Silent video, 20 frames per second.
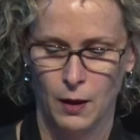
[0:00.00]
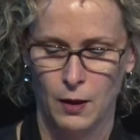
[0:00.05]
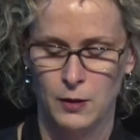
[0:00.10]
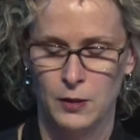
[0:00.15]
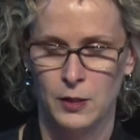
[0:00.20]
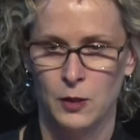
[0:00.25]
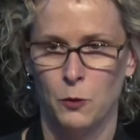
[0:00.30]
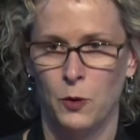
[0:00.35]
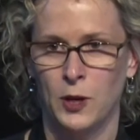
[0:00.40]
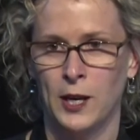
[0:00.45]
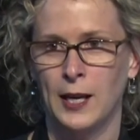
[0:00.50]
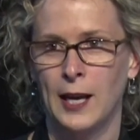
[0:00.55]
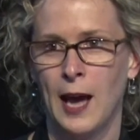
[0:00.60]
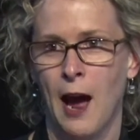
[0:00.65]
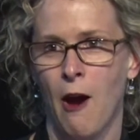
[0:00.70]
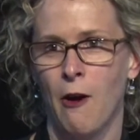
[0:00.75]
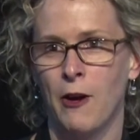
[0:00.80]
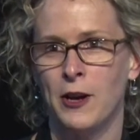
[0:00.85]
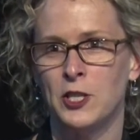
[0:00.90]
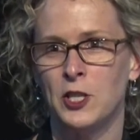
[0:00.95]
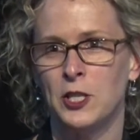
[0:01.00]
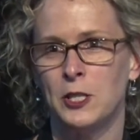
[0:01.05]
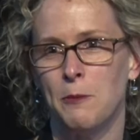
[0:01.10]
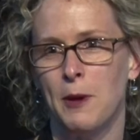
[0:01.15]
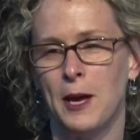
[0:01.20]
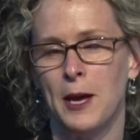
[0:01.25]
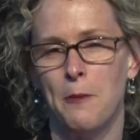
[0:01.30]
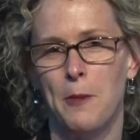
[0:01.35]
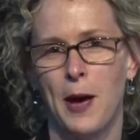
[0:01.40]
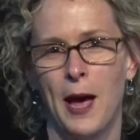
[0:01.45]
So what encourages
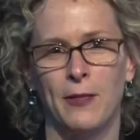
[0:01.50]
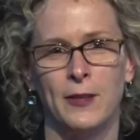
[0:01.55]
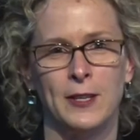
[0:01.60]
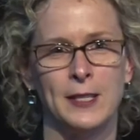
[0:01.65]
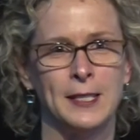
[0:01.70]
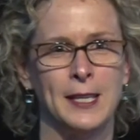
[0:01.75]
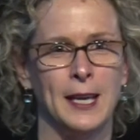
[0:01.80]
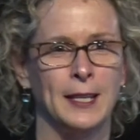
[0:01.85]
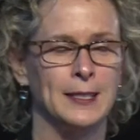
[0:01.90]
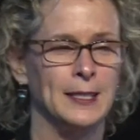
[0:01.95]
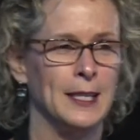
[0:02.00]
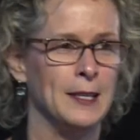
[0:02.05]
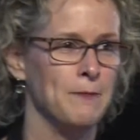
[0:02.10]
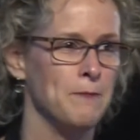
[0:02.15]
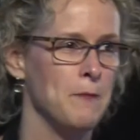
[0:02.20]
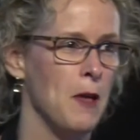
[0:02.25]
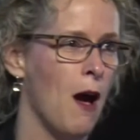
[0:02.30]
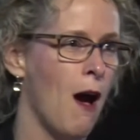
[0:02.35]
me about this sector?